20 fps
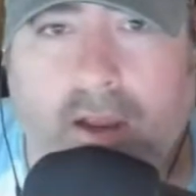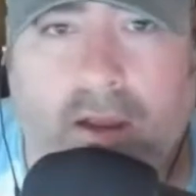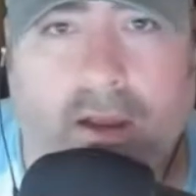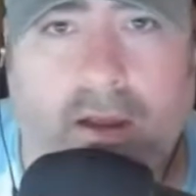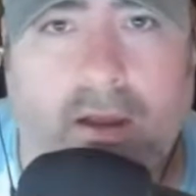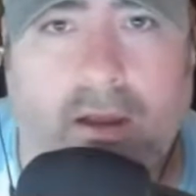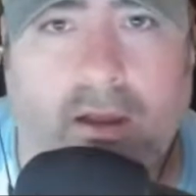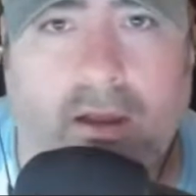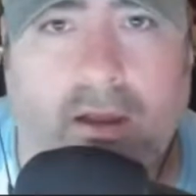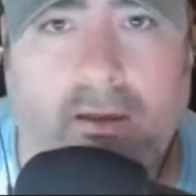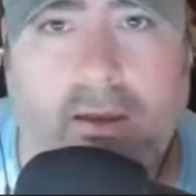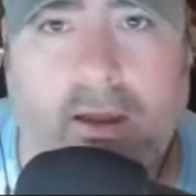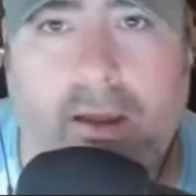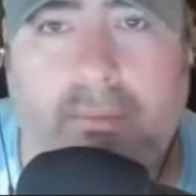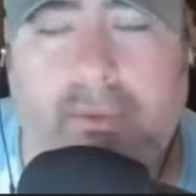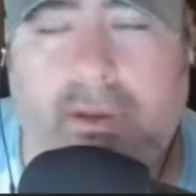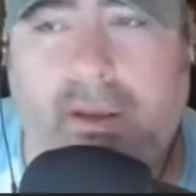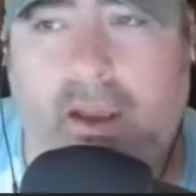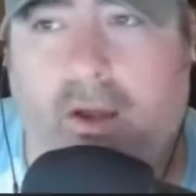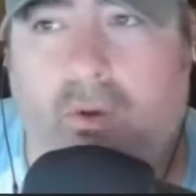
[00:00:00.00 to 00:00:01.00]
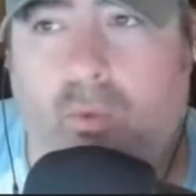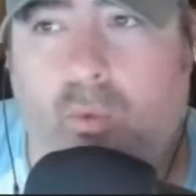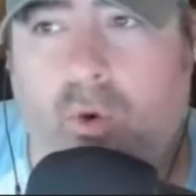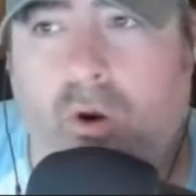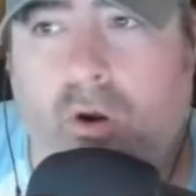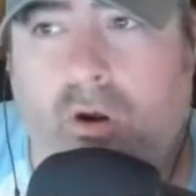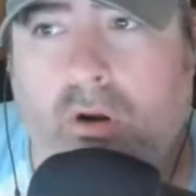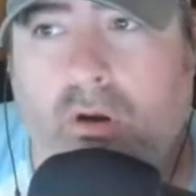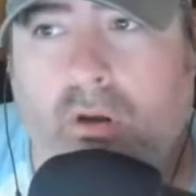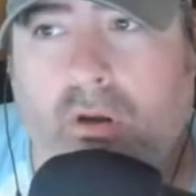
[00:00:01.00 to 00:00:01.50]
I mean, I
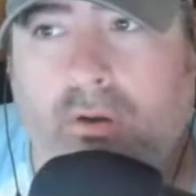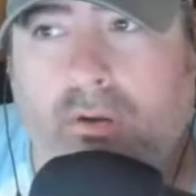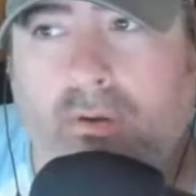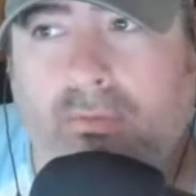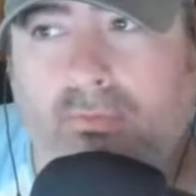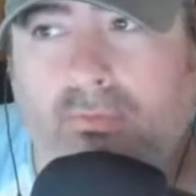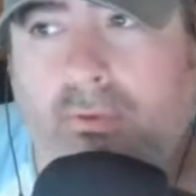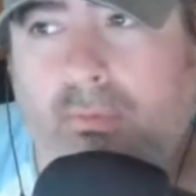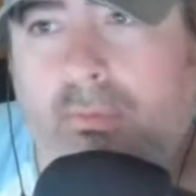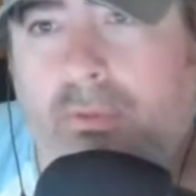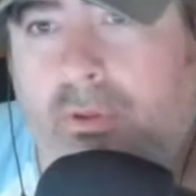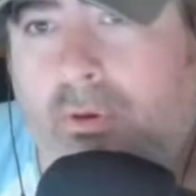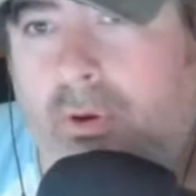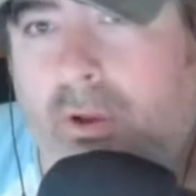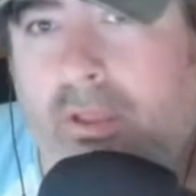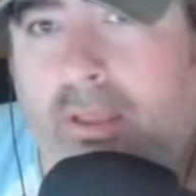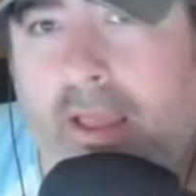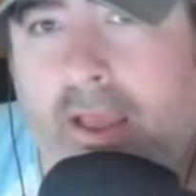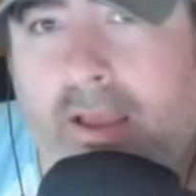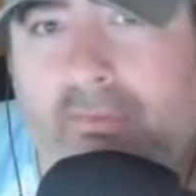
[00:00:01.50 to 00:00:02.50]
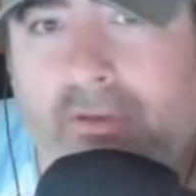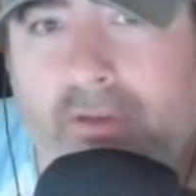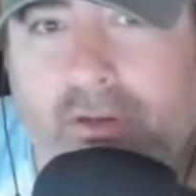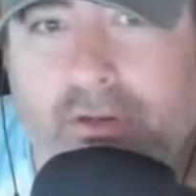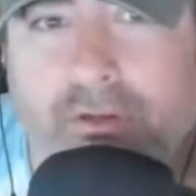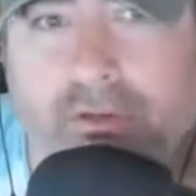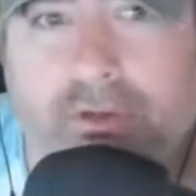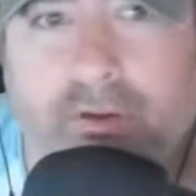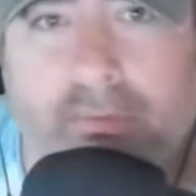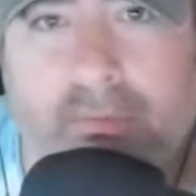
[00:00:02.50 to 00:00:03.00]
work from 3 in the afternoon
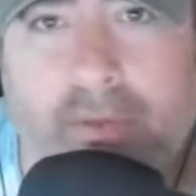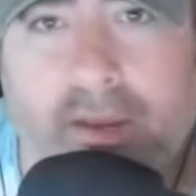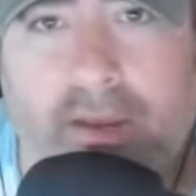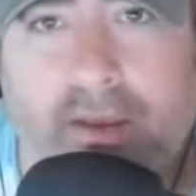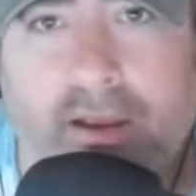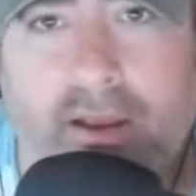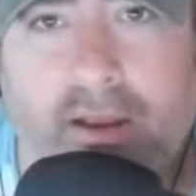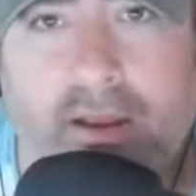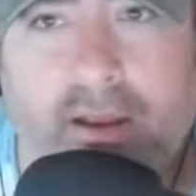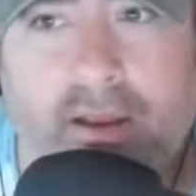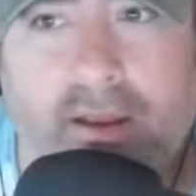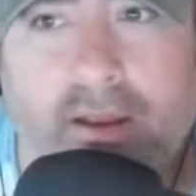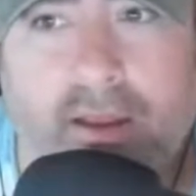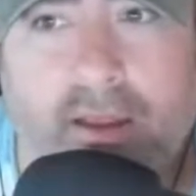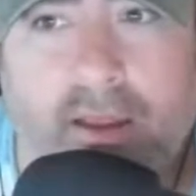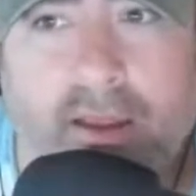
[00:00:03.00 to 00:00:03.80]
till midnight.